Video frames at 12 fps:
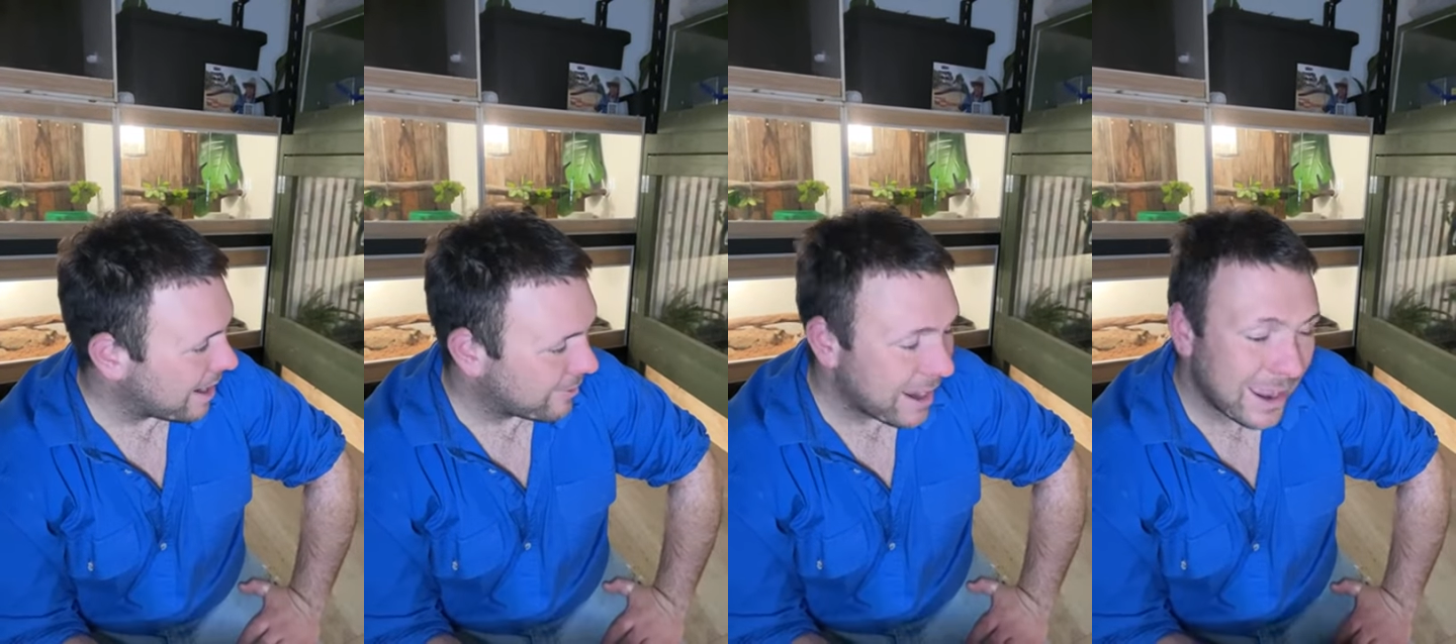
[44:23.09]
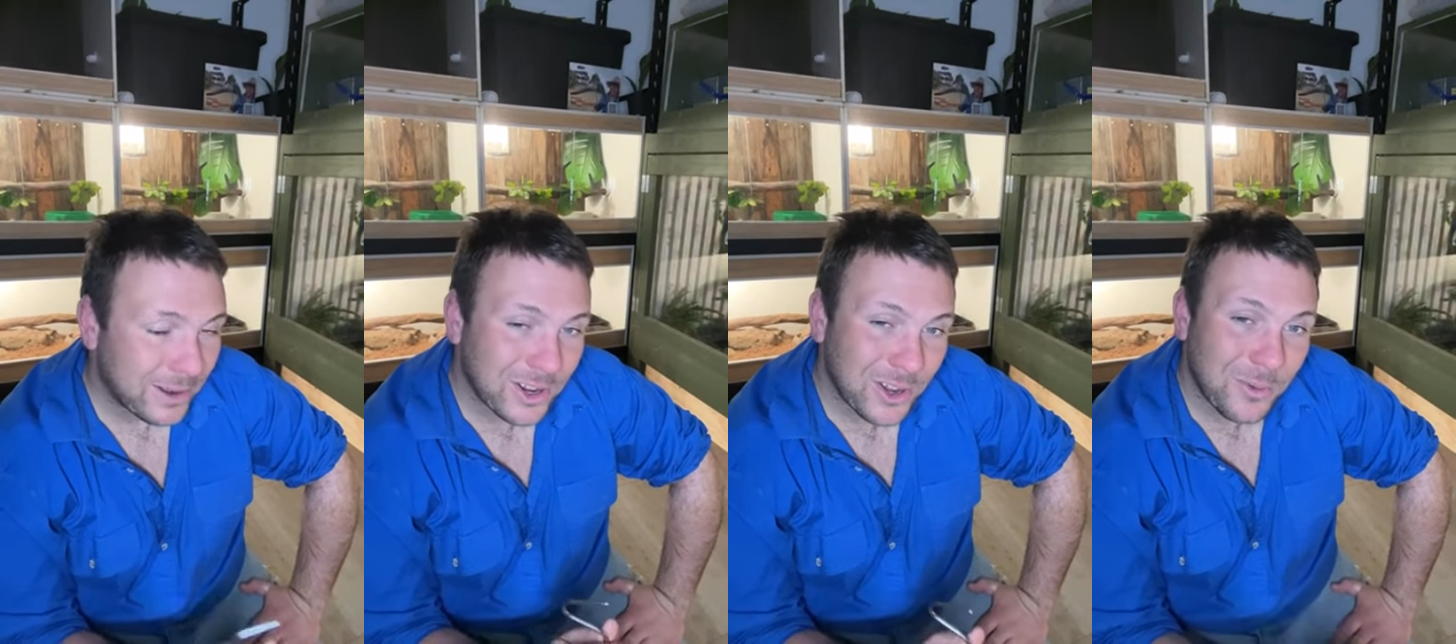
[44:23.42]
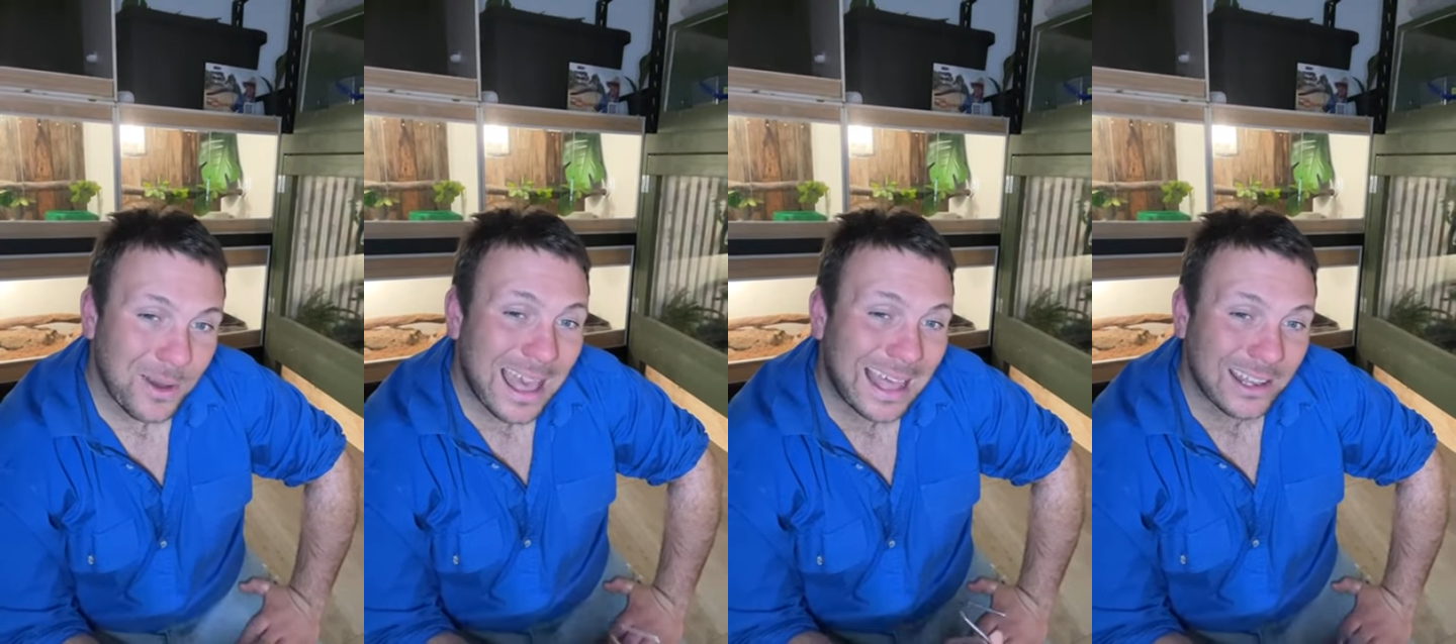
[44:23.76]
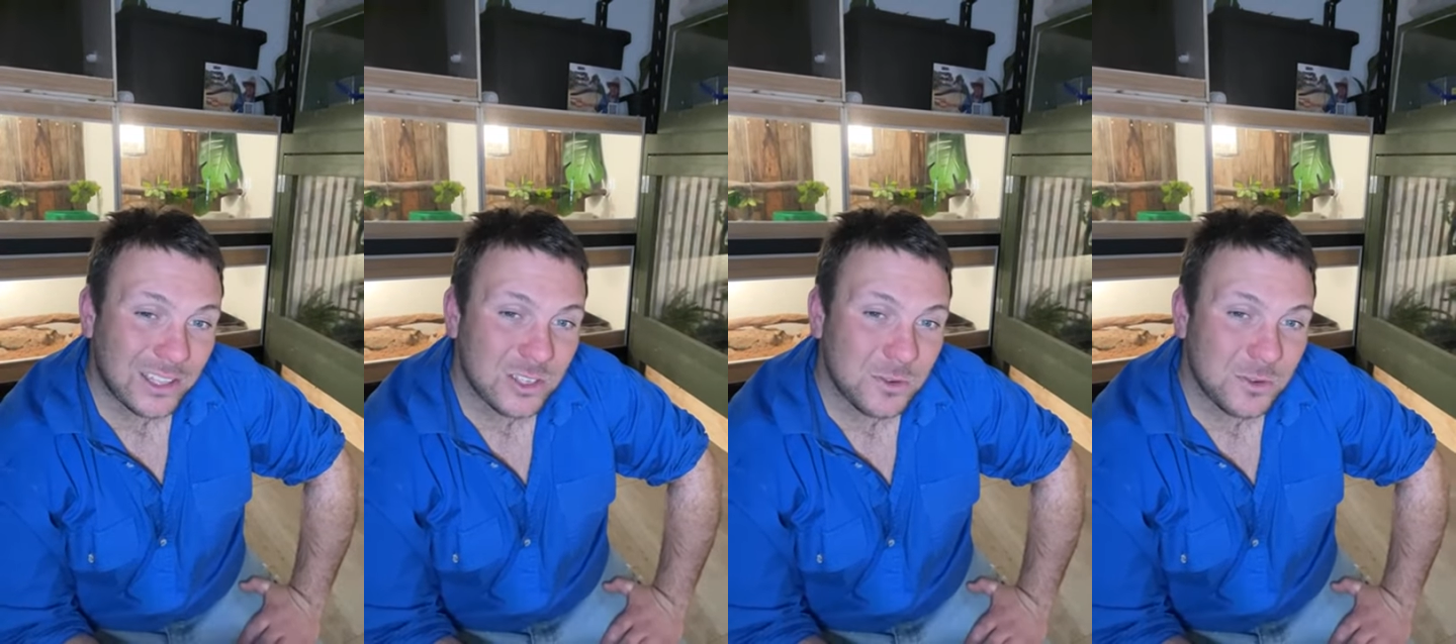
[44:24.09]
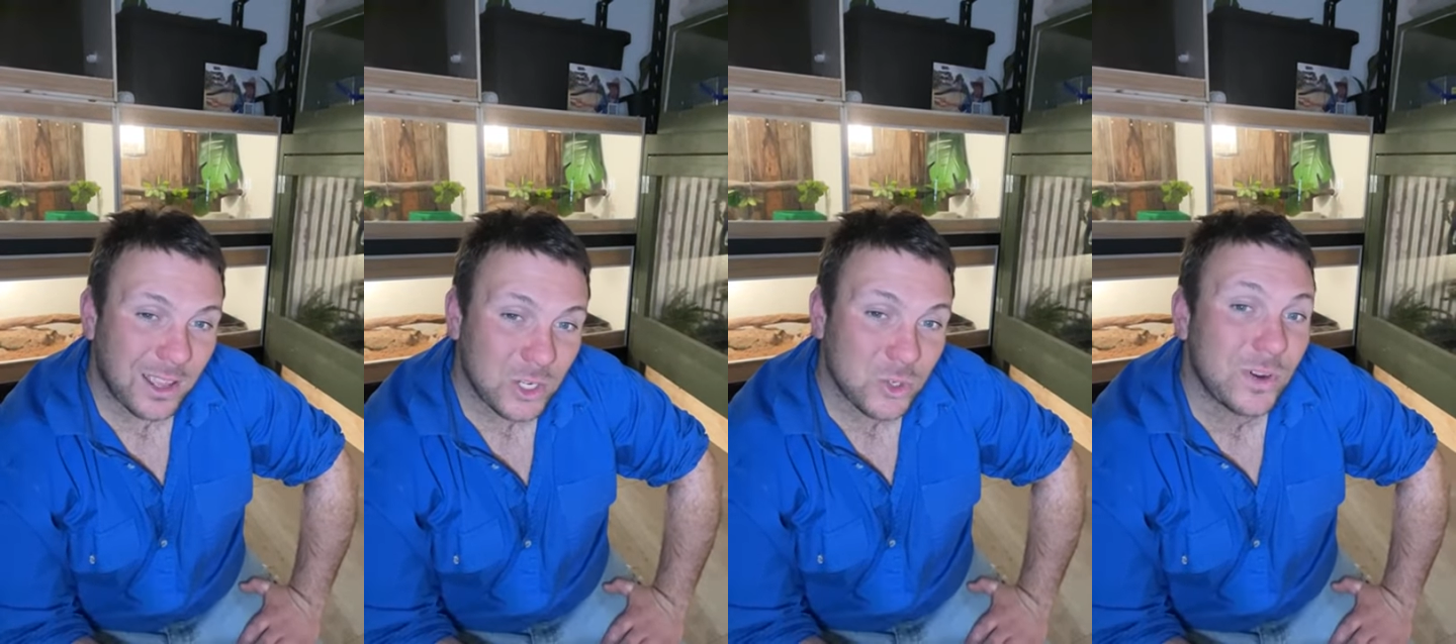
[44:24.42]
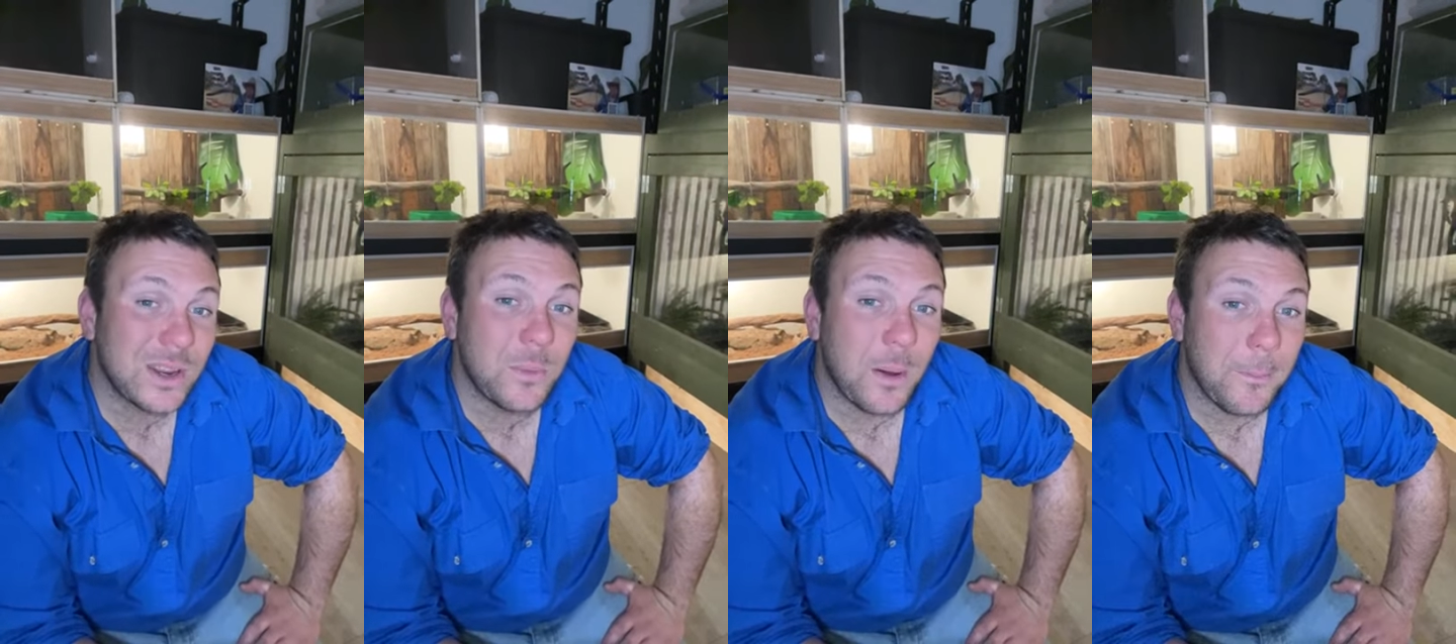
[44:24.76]
Koalas would be like tree
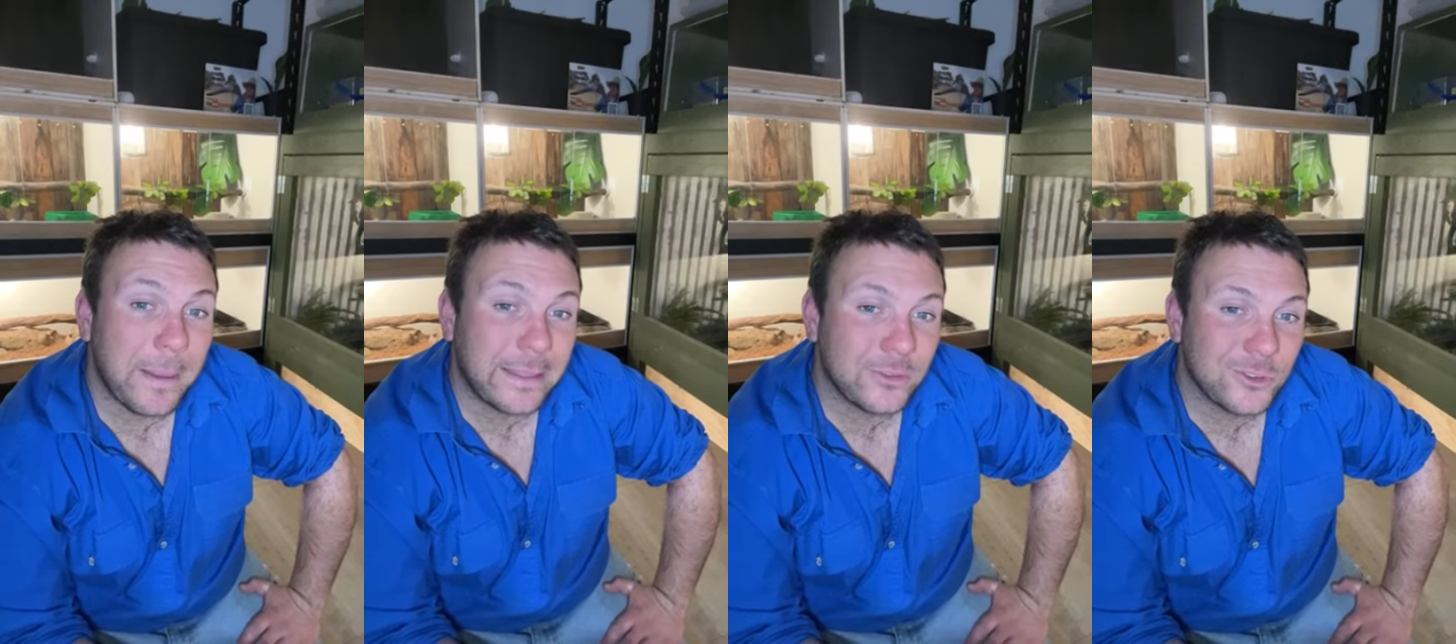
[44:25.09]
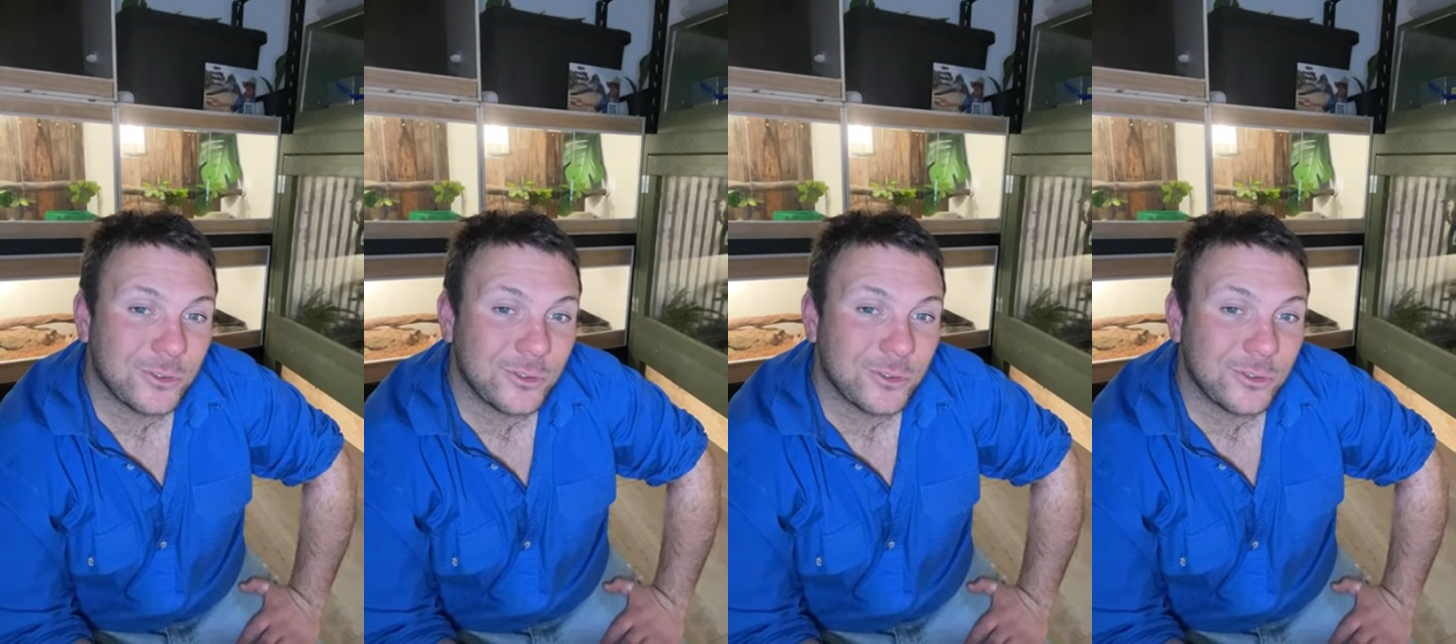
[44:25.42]
wombats.